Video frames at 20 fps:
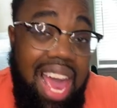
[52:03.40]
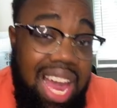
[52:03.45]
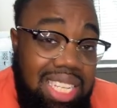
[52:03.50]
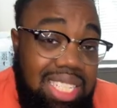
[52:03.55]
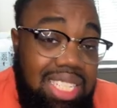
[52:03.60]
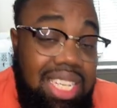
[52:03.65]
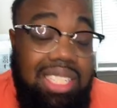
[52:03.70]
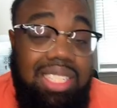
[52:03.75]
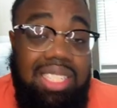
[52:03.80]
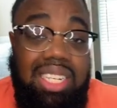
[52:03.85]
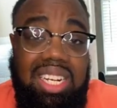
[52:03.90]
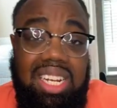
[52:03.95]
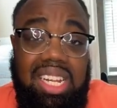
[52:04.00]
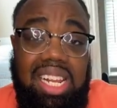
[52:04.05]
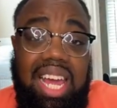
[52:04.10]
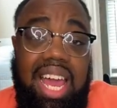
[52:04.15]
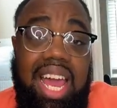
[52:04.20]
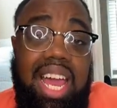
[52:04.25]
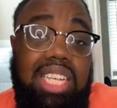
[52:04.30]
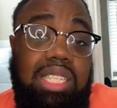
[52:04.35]
access to the
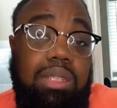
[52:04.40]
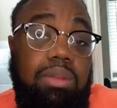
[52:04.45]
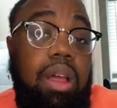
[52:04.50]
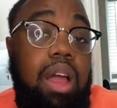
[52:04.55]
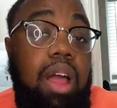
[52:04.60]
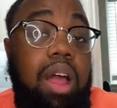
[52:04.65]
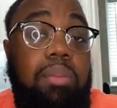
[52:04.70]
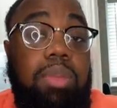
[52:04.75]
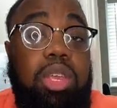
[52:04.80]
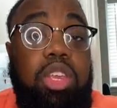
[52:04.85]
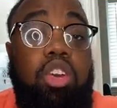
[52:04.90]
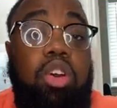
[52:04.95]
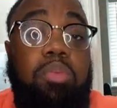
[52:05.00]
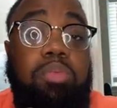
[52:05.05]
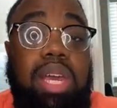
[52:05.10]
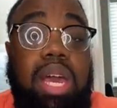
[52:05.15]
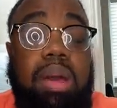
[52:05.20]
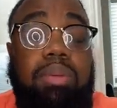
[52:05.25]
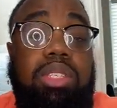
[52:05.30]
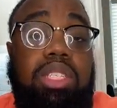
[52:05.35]
class, and
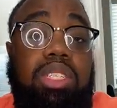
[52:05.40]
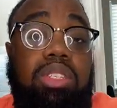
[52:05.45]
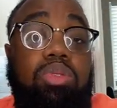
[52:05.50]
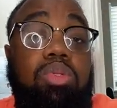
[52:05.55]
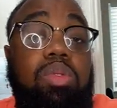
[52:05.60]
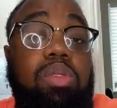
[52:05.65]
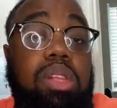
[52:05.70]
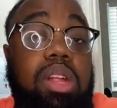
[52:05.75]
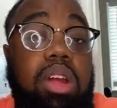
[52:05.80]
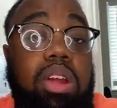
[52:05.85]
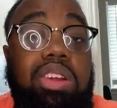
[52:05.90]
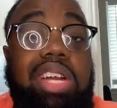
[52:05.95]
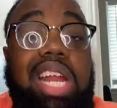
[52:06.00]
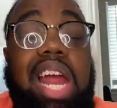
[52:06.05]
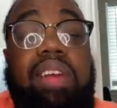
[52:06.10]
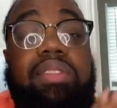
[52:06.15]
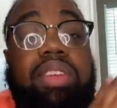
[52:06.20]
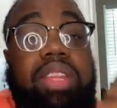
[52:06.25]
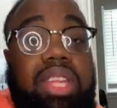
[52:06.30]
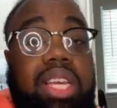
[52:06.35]
you'll be able to
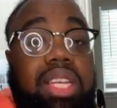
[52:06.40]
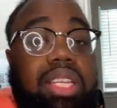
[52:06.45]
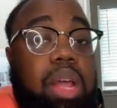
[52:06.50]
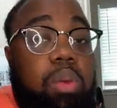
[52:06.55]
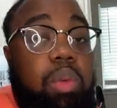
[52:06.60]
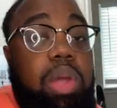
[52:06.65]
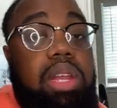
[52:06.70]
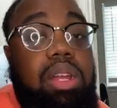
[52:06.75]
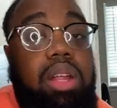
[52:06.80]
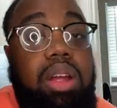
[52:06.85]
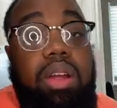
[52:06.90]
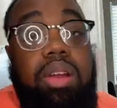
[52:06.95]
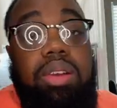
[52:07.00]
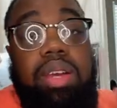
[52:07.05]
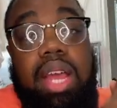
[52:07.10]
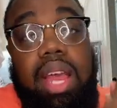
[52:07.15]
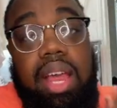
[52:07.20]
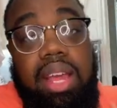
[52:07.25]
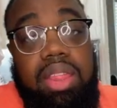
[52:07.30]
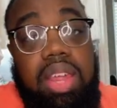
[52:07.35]
learn everything that we
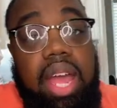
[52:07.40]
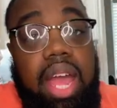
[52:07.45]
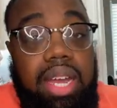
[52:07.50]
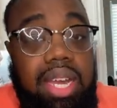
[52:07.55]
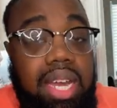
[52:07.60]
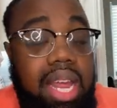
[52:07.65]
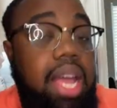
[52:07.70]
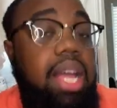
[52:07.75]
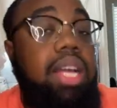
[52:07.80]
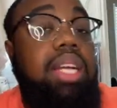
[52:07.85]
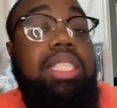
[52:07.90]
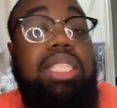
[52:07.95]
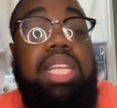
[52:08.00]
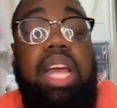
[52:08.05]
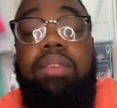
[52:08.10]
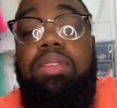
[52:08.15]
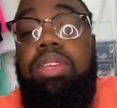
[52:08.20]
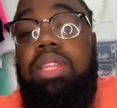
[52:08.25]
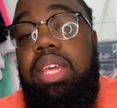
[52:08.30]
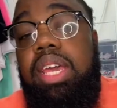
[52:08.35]
learned that day
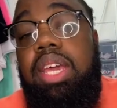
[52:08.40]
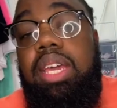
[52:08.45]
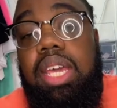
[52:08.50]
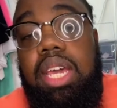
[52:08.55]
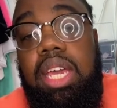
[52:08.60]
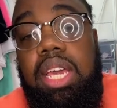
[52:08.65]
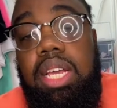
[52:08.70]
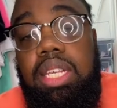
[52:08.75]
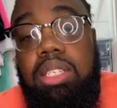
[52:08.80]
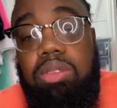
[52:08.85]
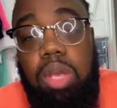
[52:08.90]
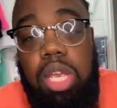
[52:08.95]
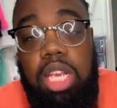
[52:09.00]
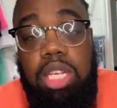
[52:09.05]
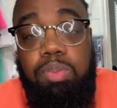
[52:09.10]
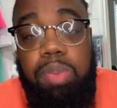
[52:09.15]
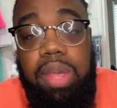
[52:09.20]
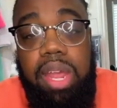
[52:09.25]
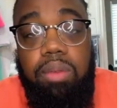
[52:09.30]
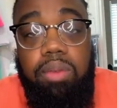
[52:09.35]
because everything is
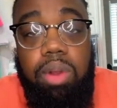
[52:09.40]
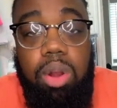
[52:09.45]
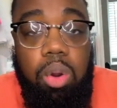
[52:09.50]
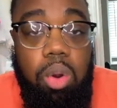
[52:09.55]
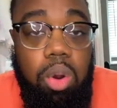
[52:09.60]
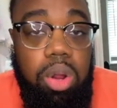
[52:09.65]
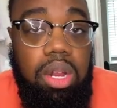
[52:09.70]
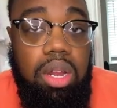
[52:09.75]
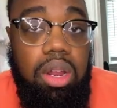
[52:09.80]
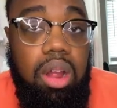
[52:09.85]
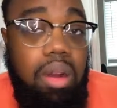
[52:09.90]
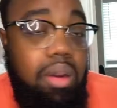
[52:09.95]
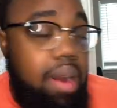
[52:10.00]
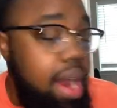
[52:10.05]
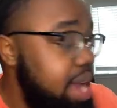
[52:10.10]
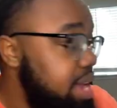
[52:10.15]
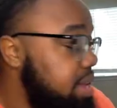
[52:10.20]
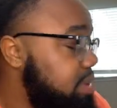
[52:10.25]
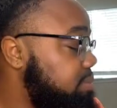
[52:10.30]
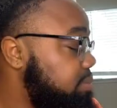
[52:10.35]
being recorded. All
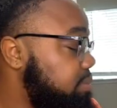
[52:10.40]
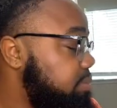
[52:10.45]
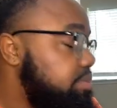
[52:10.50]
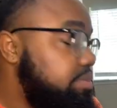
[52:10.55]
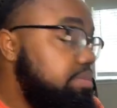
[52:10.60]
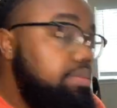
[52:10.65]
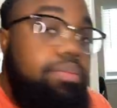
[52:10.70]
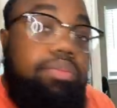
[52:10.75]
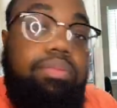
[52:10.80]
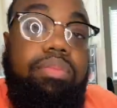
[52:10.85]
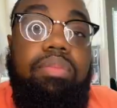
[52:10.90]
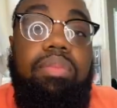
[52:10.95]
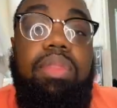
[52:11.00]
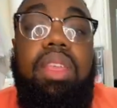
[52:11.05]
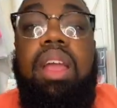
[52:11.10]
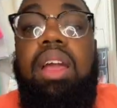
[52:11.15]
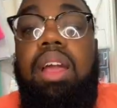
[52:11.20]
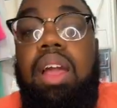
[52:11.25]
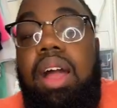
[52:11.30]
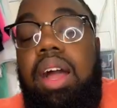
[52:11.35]
right.
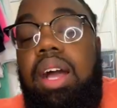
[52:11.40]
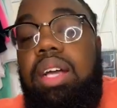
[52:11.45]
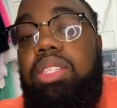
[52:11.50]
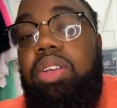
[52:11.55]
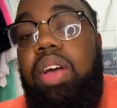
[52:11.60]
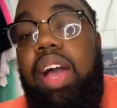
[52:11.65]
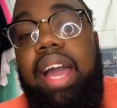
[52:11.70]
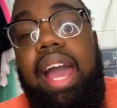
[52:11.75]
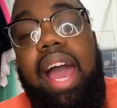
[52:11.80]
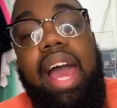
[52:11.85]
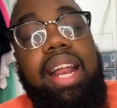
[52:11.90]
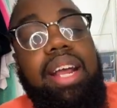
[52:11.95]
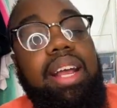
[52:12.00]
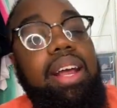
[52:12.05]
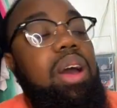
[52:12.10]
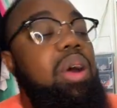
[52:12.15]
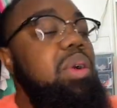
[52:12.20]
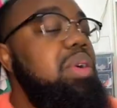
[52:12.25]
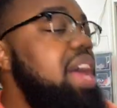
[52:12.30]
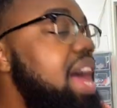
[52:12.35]
So I gotta
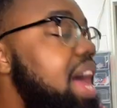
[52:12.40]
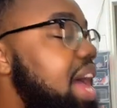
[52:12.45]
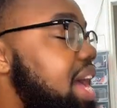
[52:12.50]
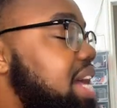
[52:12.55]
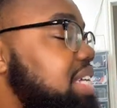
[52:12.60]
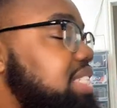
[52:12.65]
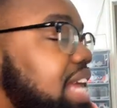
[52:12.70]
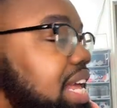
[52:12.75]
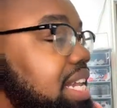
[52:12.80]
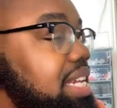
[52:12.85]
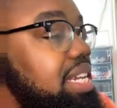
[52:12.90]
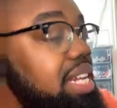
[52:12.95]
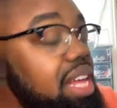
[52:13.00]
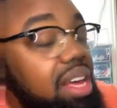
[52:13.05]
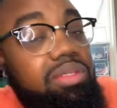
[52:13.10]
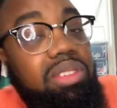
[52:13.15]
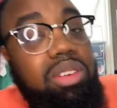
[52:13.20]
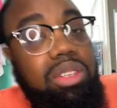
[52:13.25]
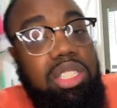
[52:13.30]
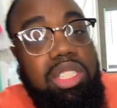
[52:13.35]
go, guys. I
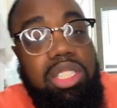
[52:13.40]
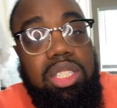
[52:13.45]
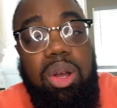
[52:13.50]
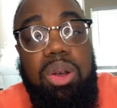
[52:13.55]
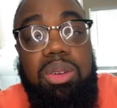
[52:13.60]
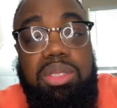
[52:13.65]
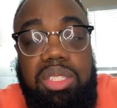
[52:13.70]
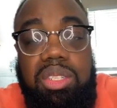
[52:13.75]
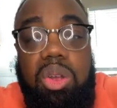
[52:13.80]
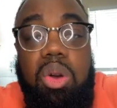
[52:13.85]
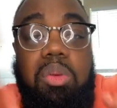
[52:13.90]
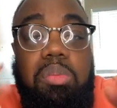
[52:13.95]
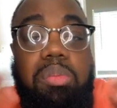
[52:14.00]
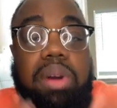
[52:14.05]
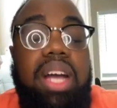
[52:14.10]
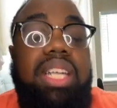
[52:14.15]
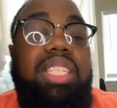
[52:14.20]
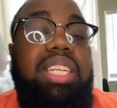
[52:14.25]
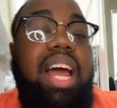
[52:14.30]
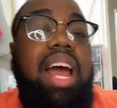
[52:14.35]
love you so, so
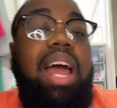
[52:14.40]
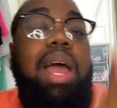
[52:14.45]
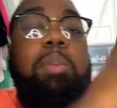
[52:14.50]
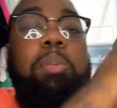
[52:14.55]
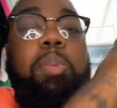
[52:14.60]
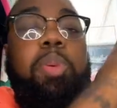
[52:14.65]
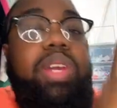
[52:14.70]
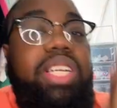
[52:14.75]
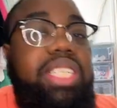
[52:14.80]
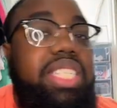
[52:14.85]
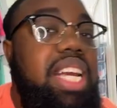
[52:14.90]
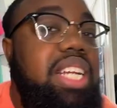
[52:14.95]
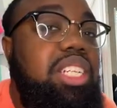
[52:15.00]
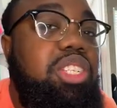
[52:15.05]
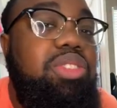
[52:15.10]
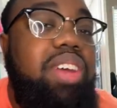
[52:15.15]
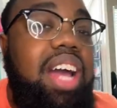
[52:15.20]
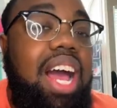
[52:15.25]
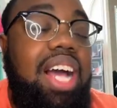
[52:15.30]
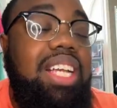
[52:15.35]
much. I
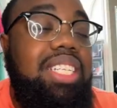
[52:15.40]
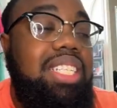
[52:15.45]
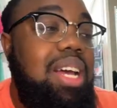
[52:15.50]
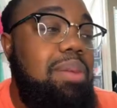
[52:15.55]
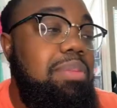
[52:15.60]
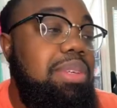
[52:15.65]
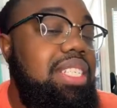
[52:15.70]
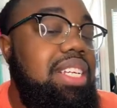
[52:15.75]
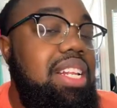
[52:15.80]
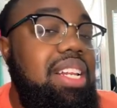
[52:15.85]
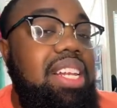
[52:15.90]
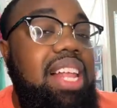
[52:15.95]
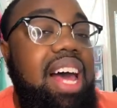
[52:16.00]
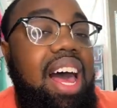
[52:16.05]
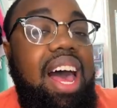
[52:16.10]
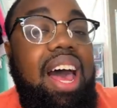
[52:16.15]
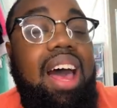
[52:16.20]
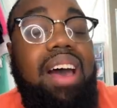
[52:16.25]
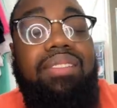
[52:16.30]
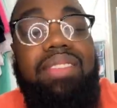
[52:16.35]
appreciate you guys coming to the
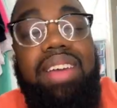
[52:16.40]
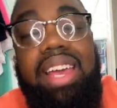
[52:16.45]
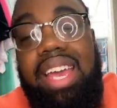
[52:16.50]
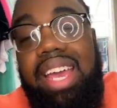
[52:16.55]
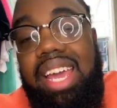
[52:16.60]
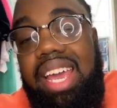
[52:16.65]
live